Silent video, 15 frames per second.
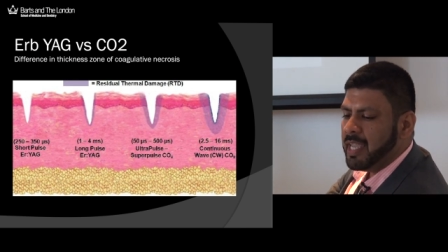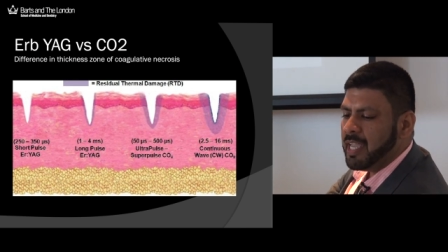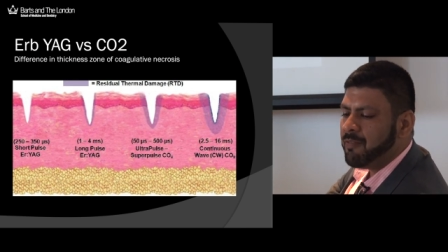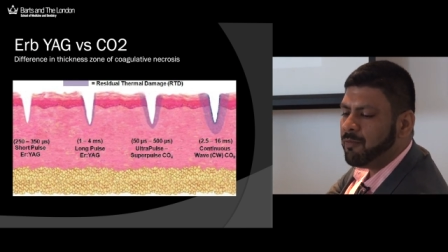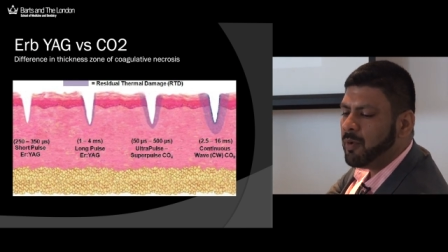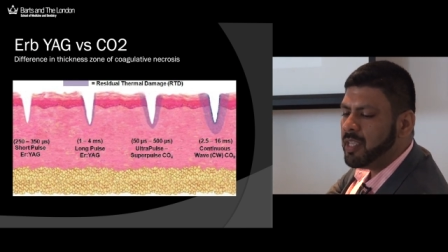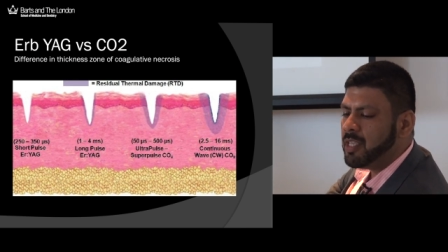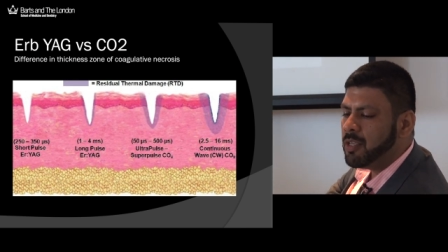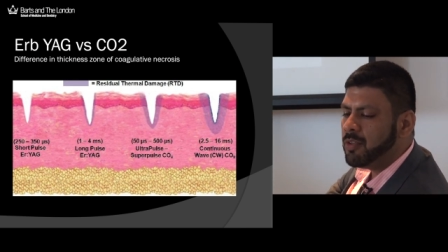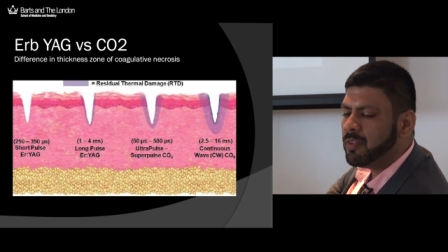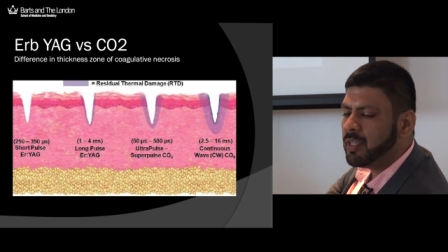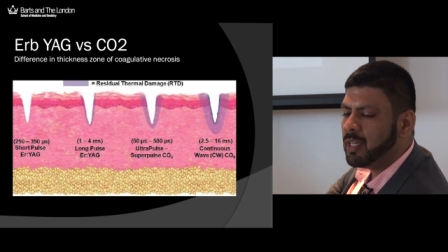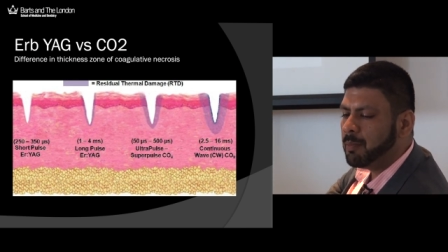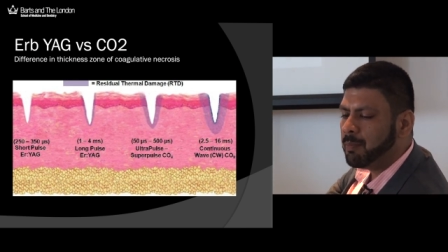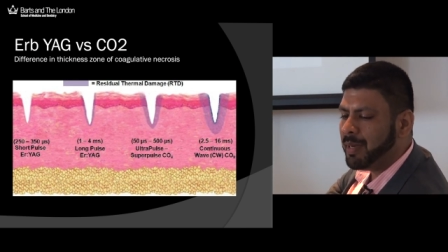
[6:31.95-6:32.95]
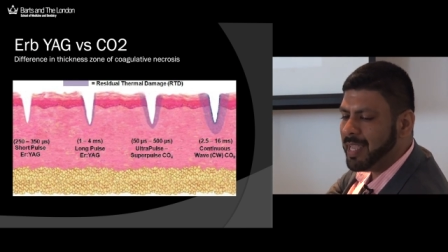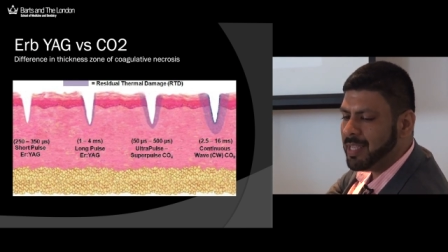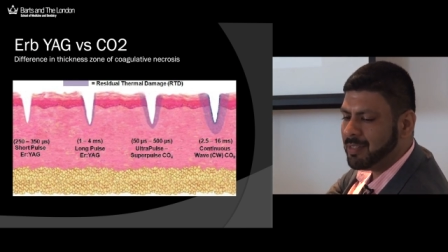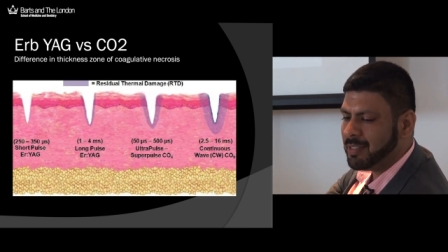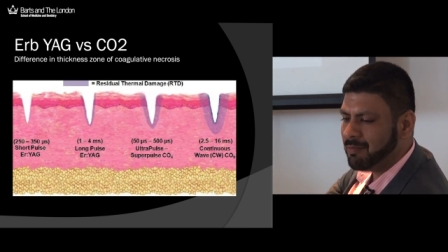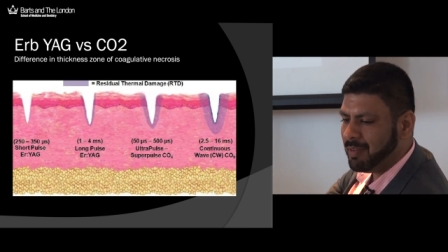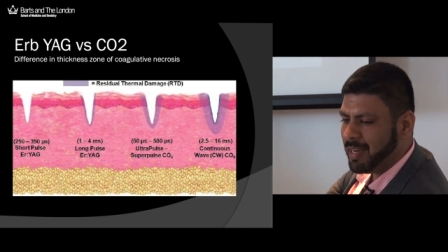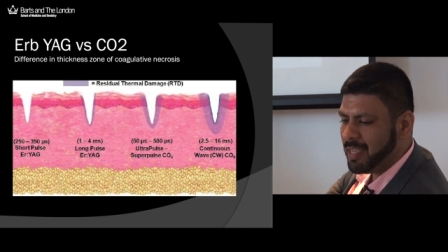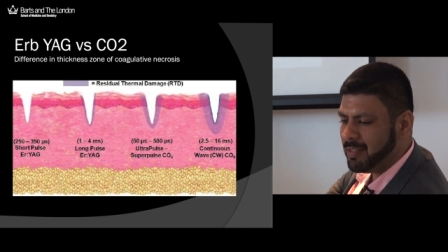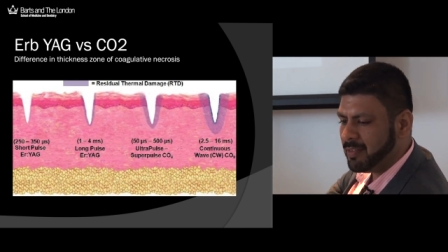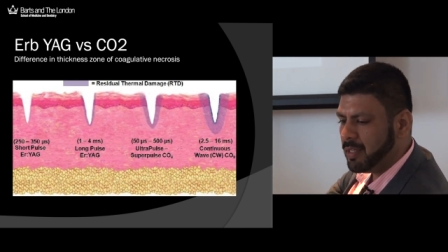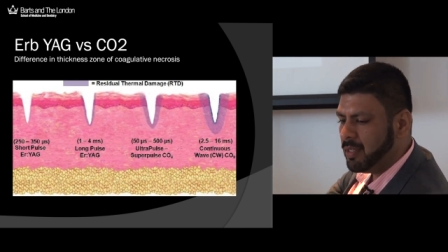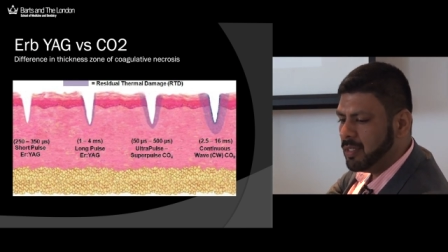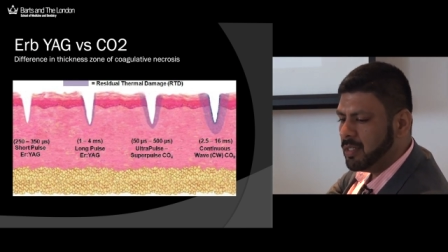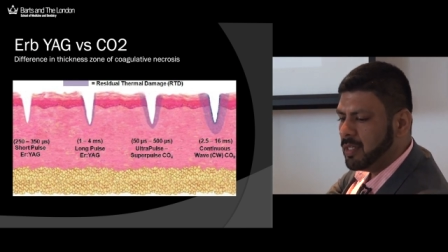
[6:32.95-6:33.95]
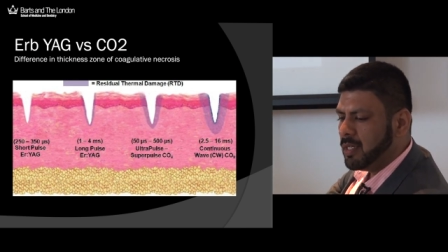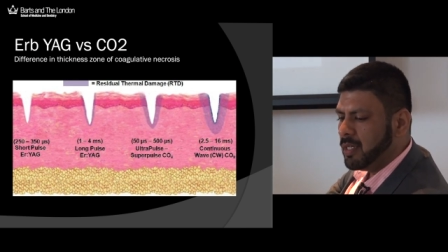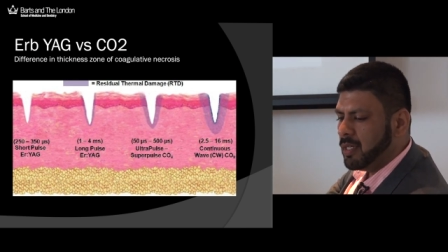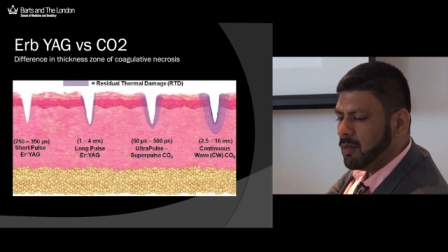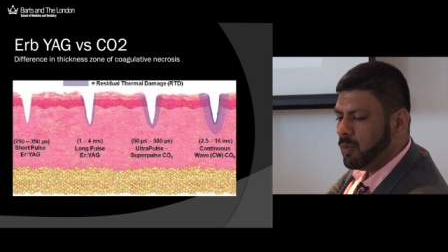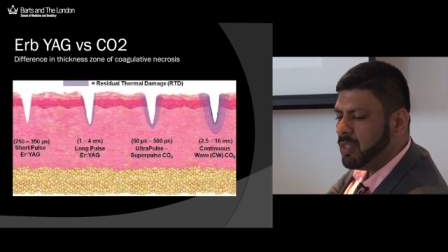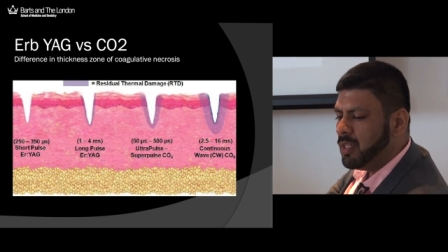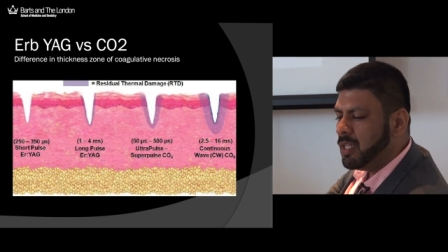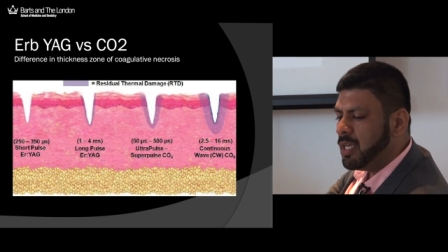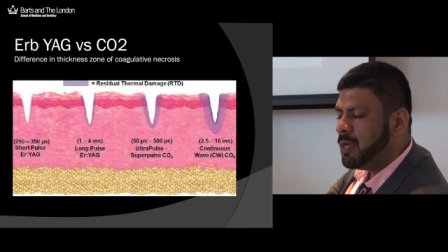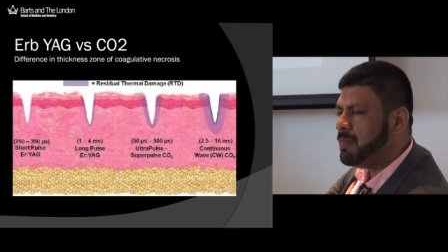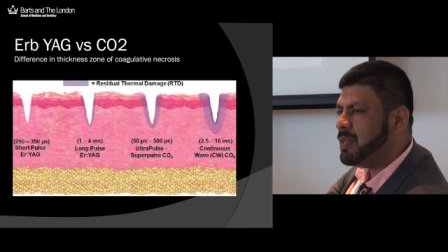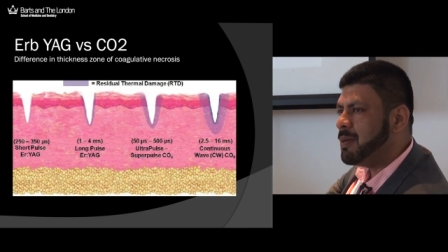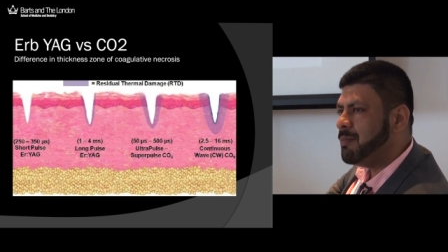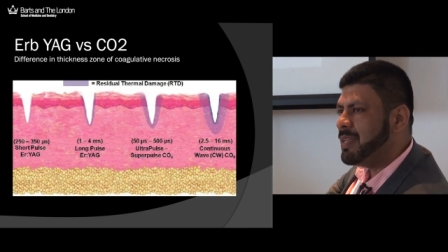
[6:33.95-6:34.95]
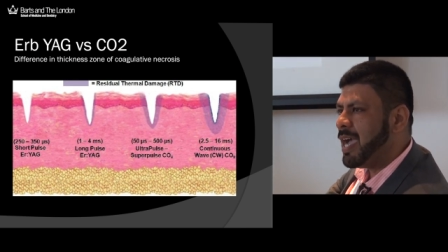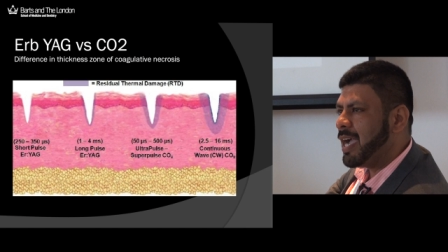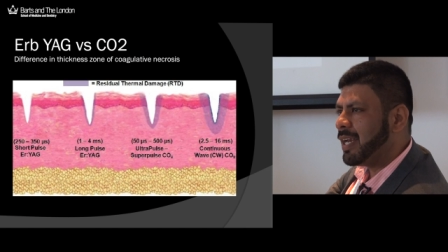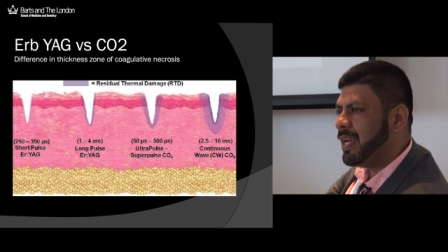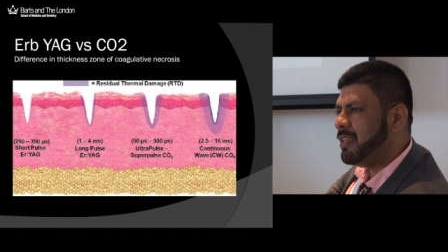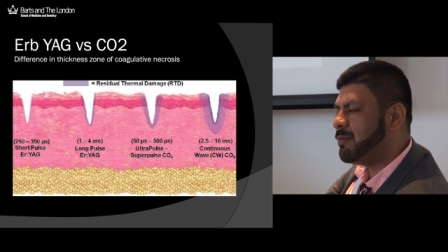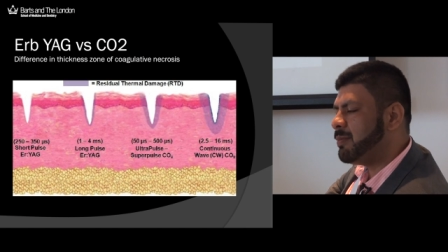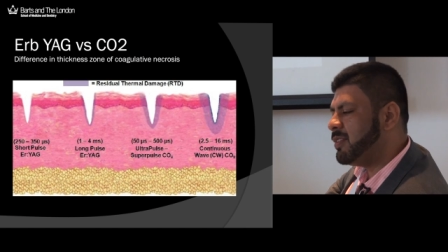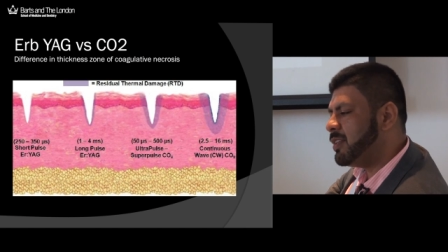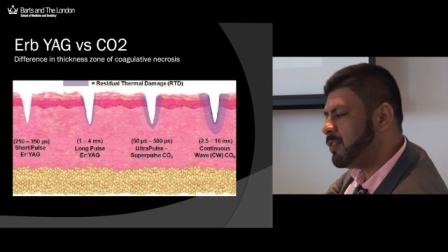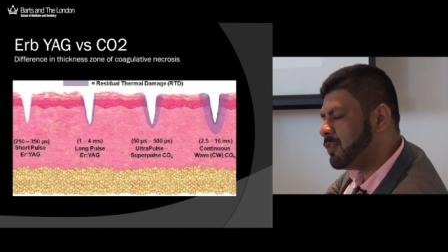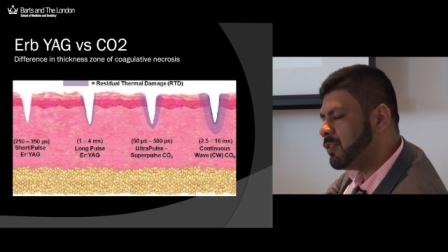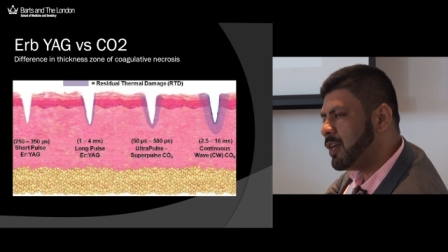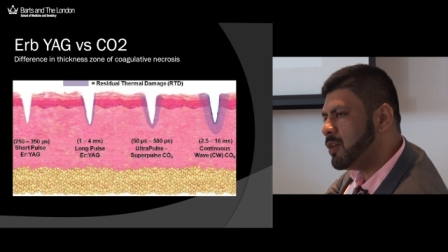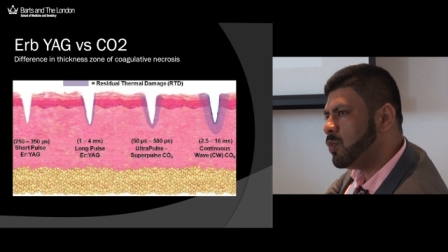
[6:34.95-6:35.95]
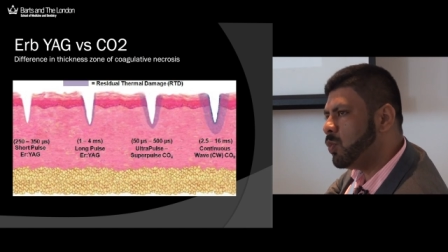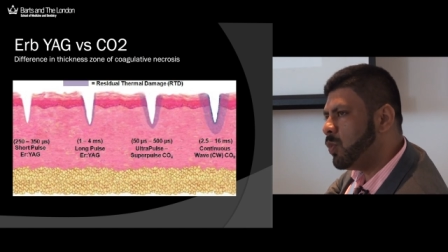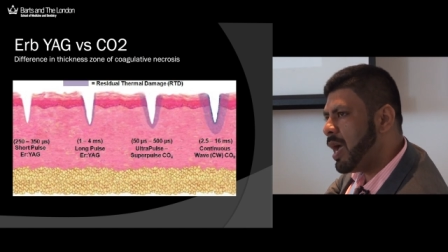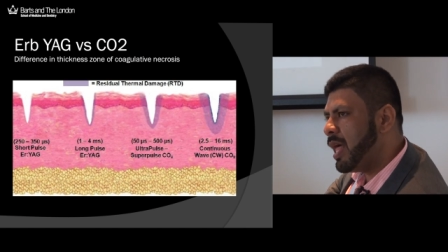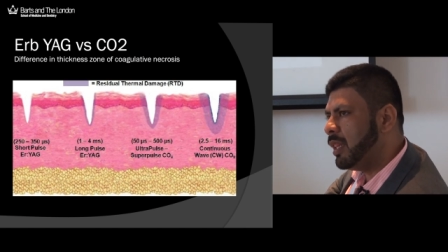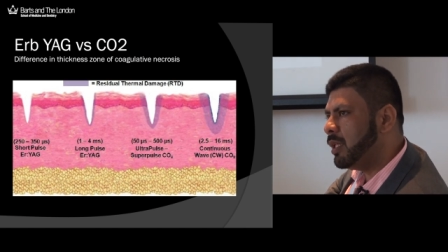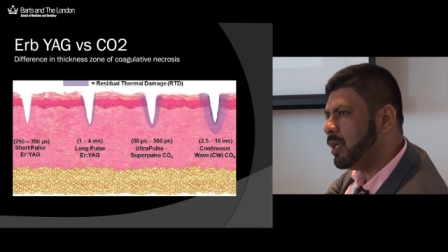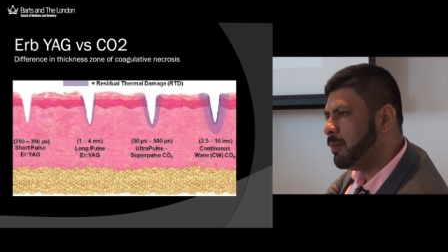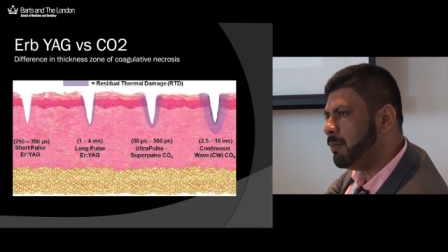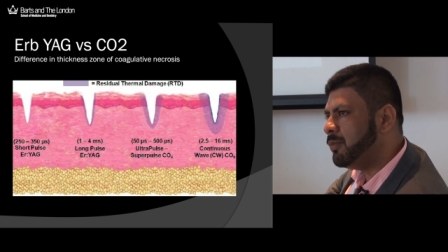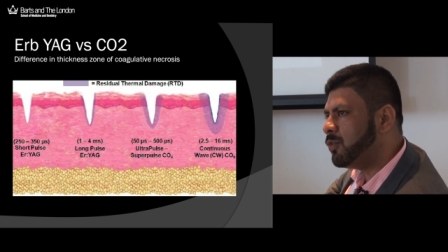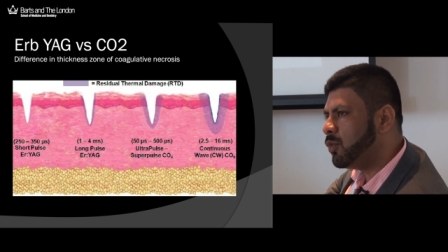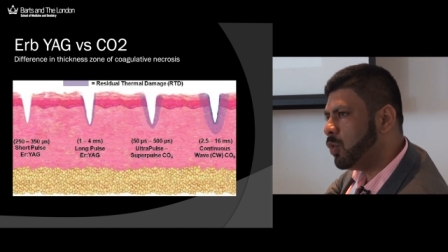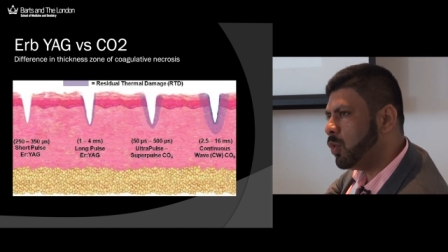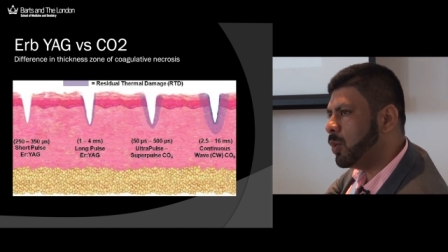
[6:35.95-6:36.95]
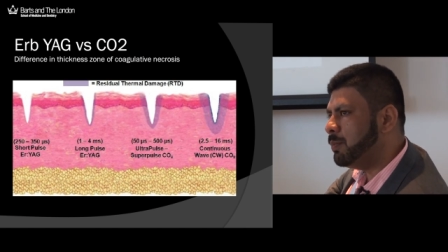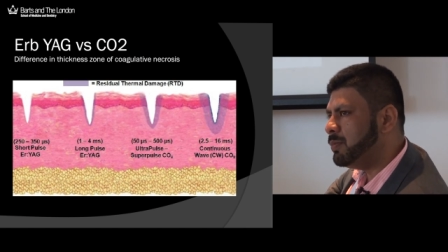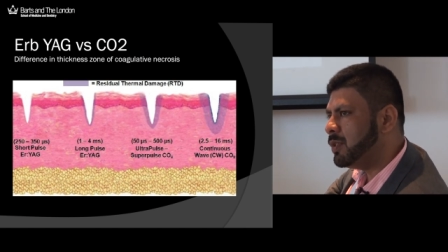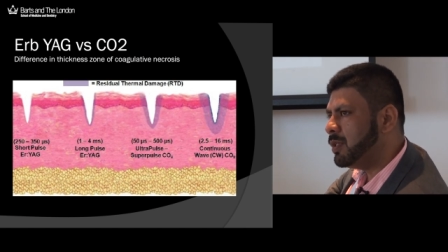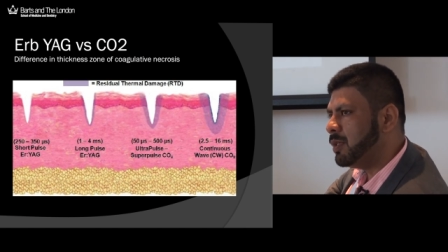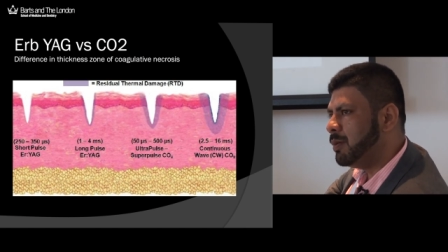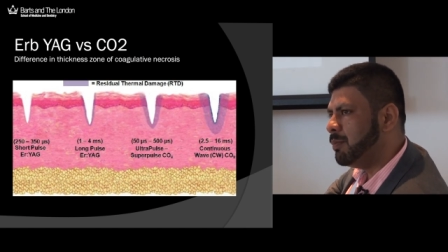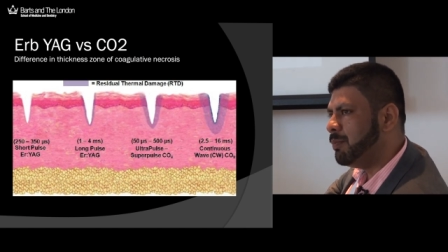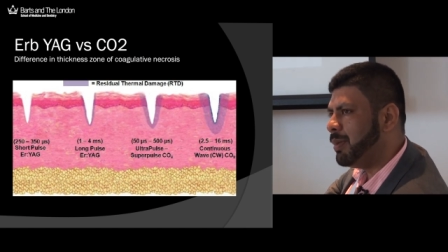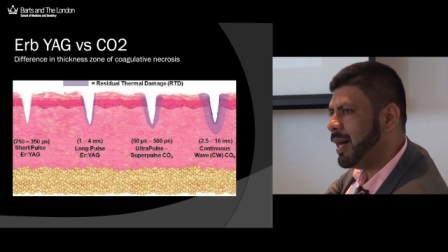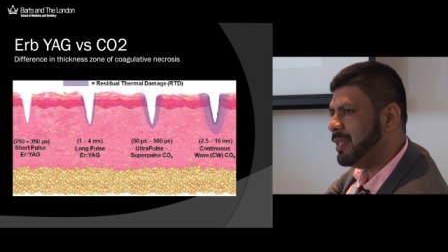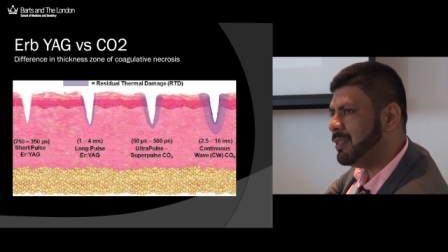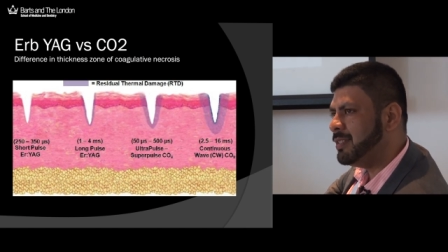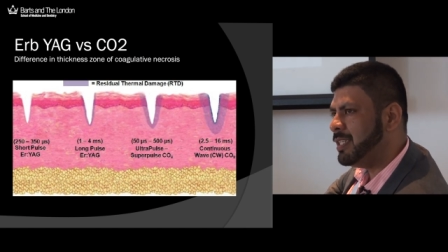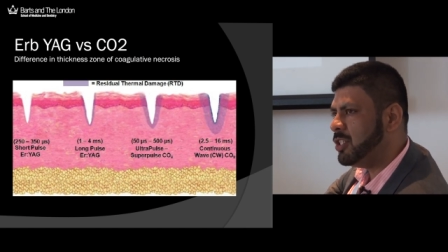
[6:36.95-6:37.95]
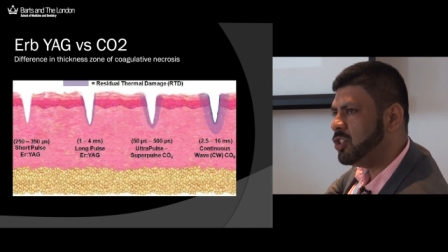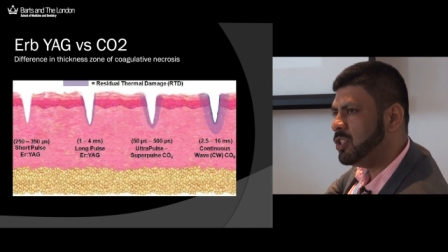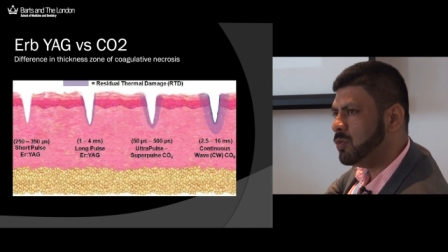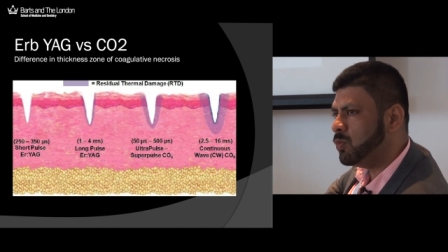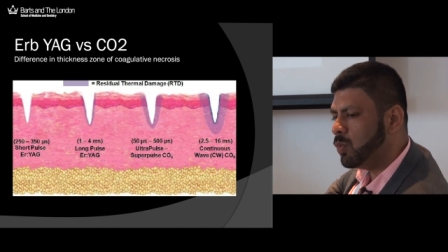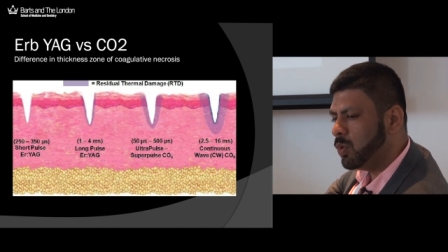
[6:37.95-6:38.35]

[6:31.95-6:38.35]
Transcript: If we're using an ablative laser with an erbium YAG laser because it's so well absorbed by tissue